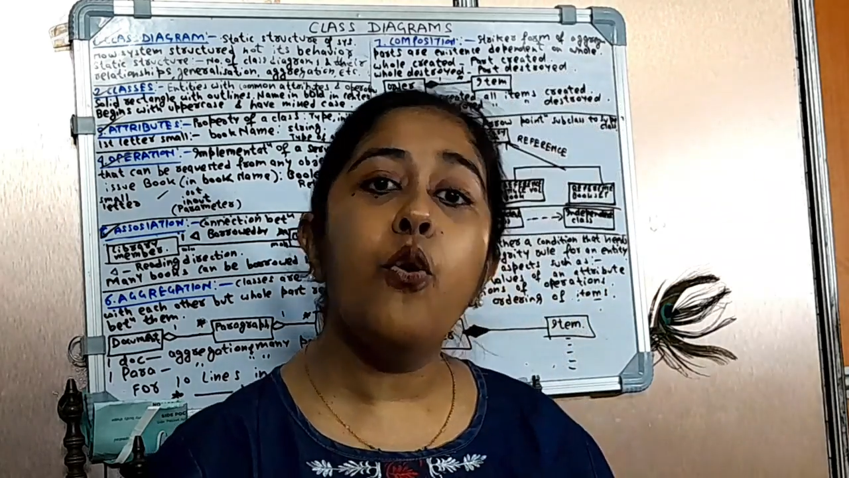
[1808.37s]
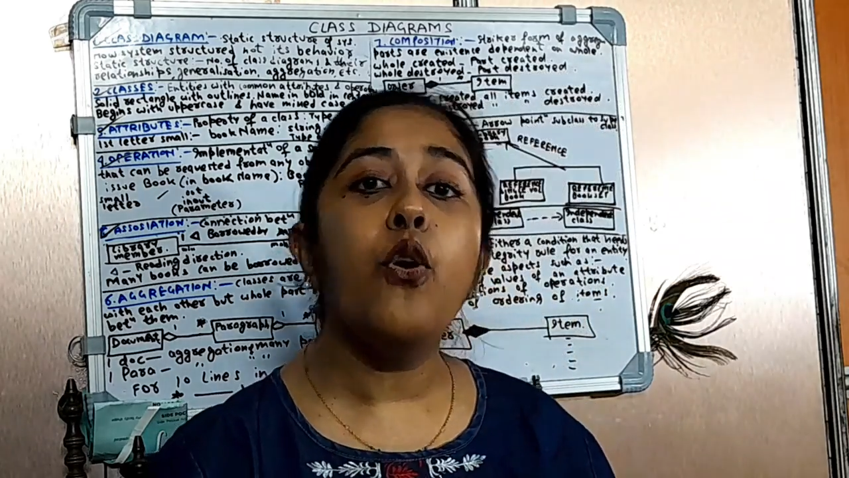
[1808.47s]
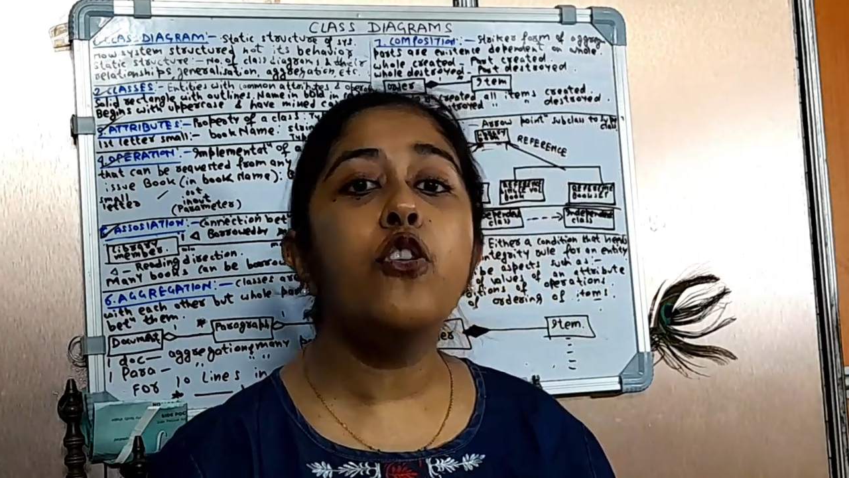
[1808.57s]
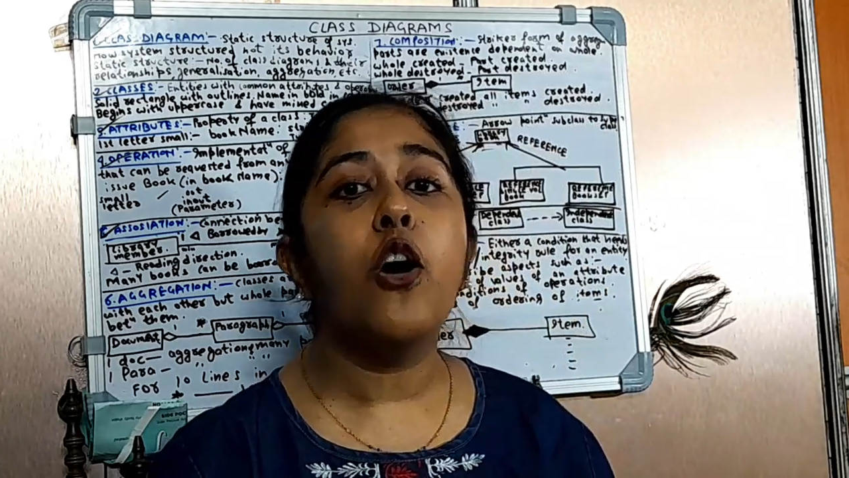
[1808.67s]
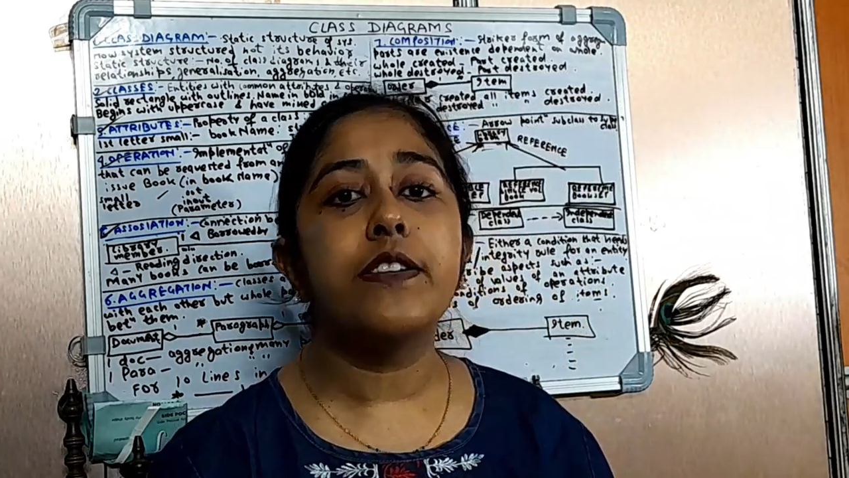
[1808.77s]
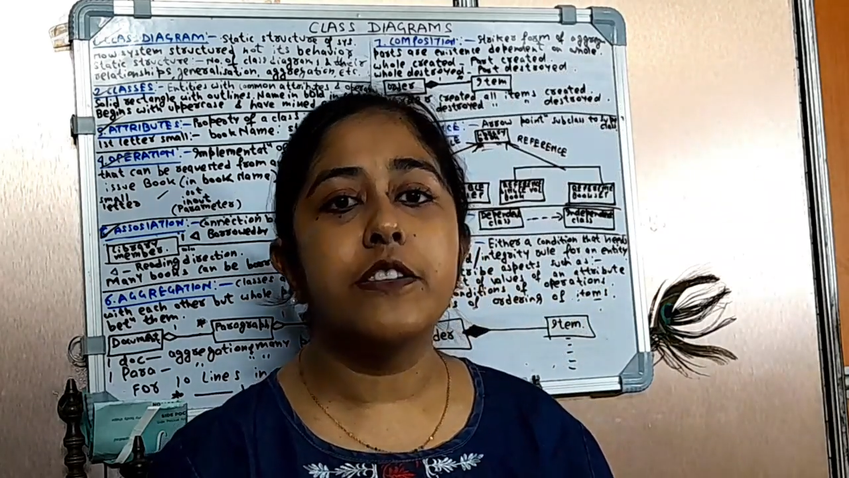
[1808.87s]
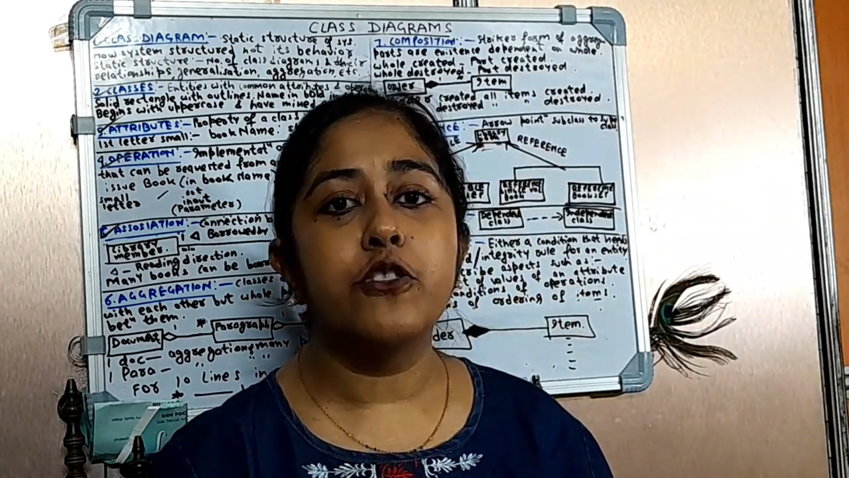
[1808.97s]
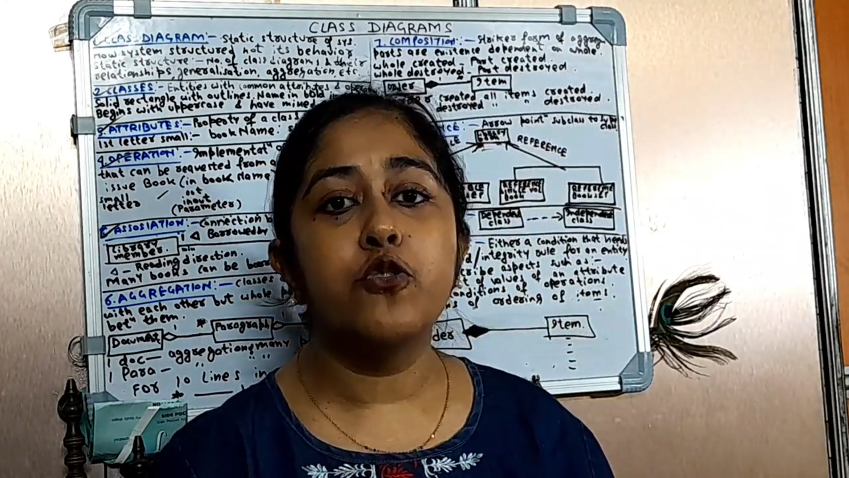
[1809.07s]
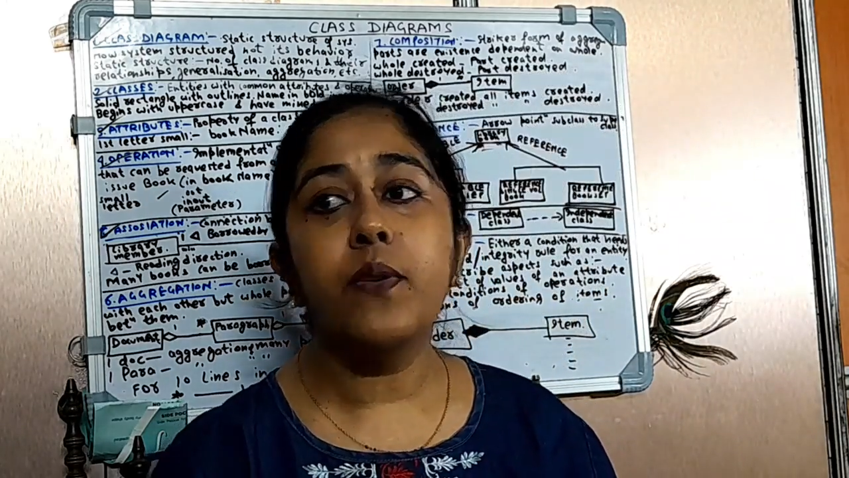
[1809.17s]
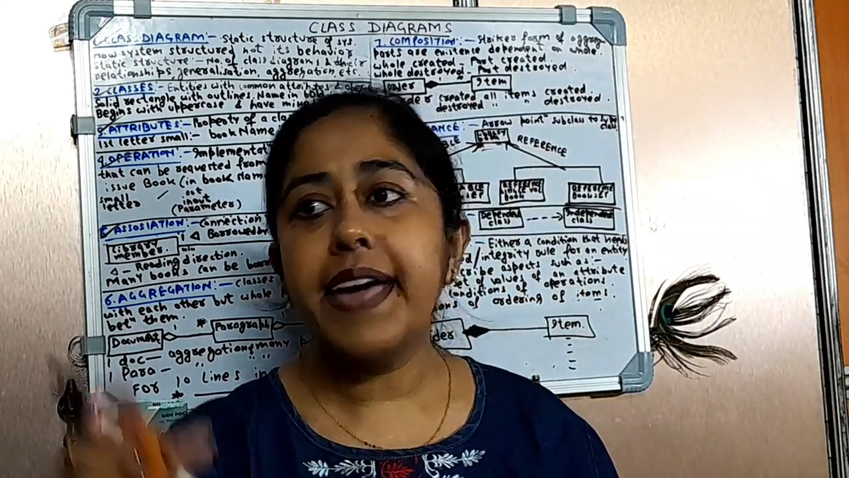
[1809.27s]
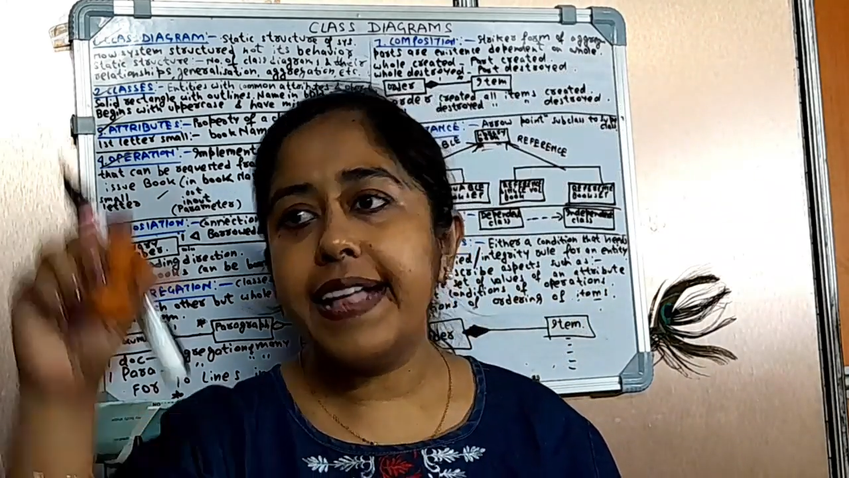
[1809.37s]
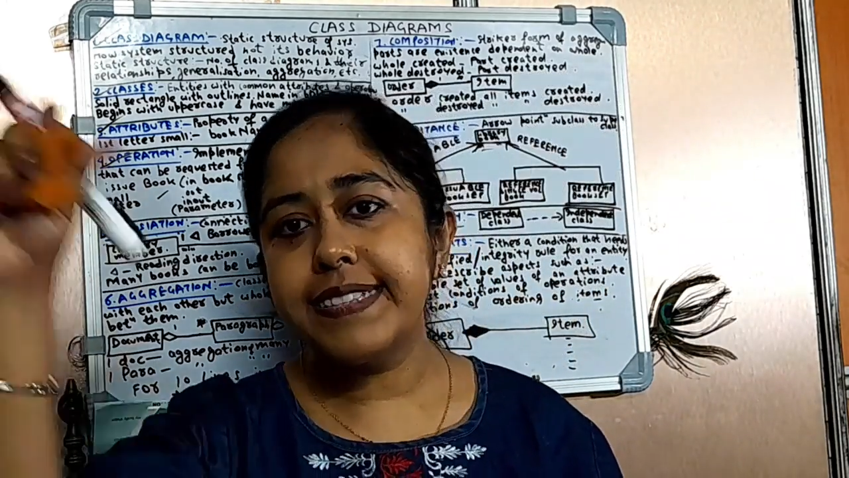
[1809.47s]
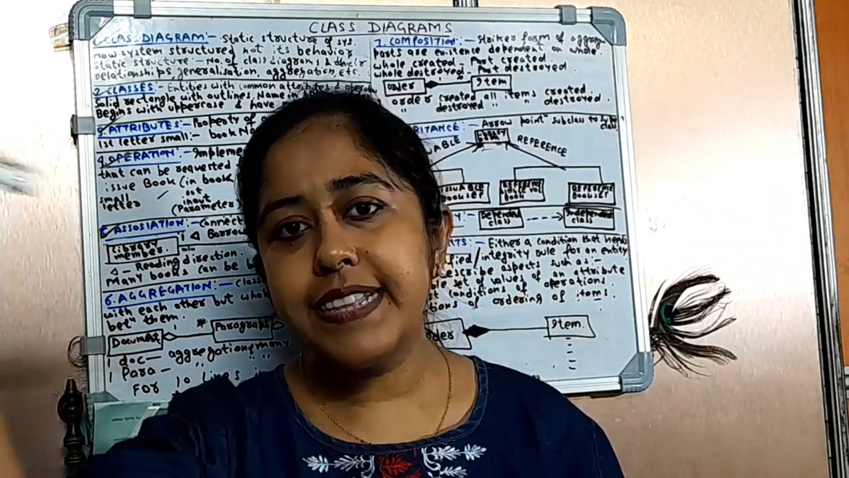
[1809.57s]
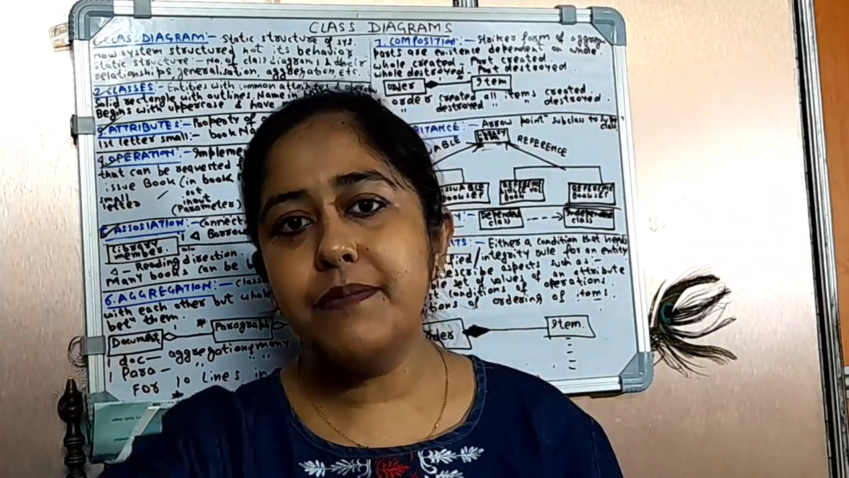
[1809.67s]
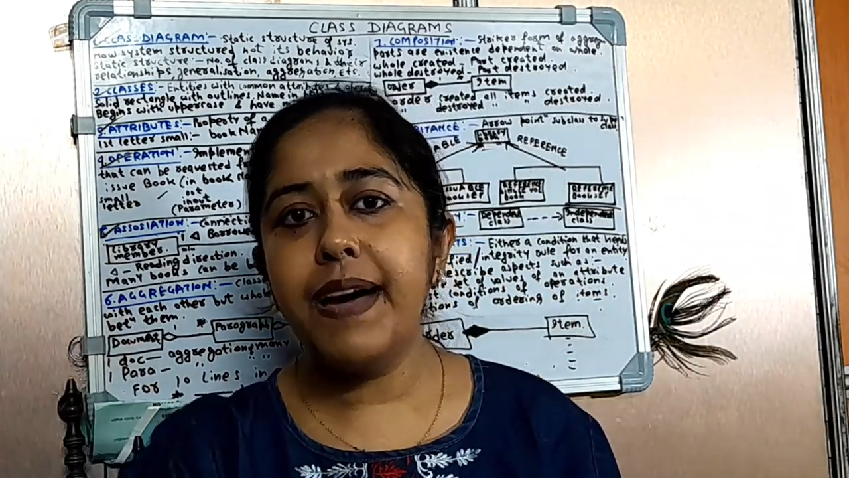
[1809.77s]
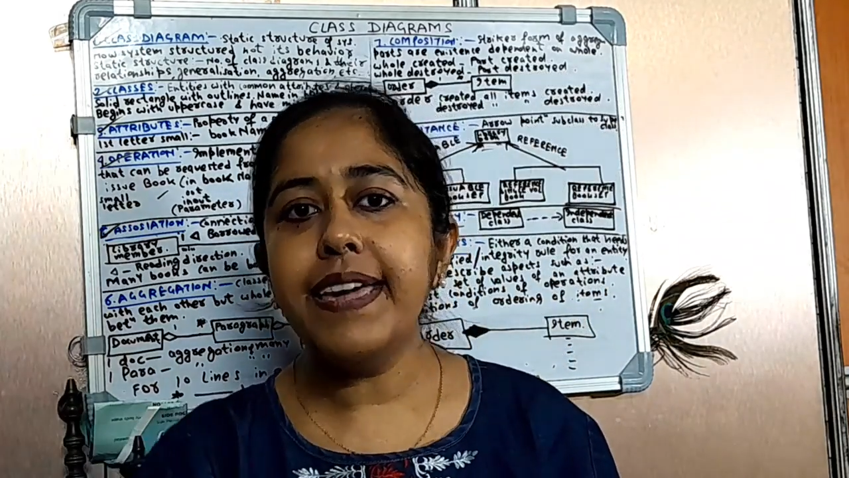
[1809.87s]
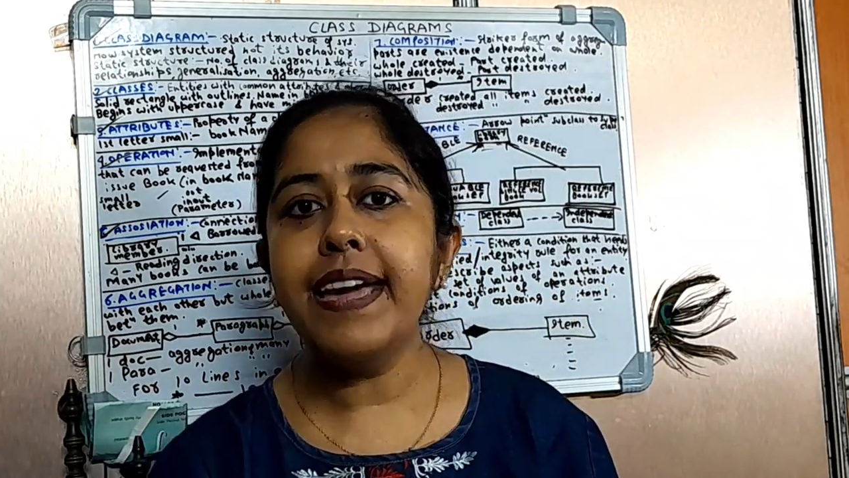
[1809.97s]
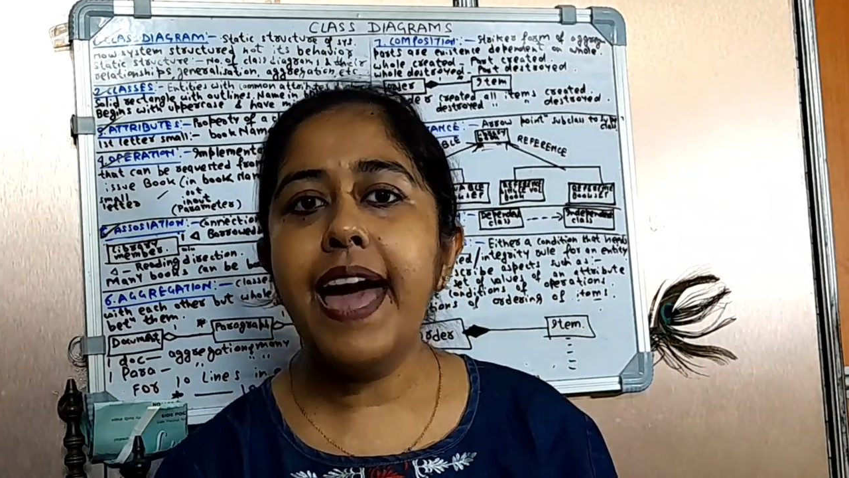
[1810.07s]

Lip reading: whole order to cancel my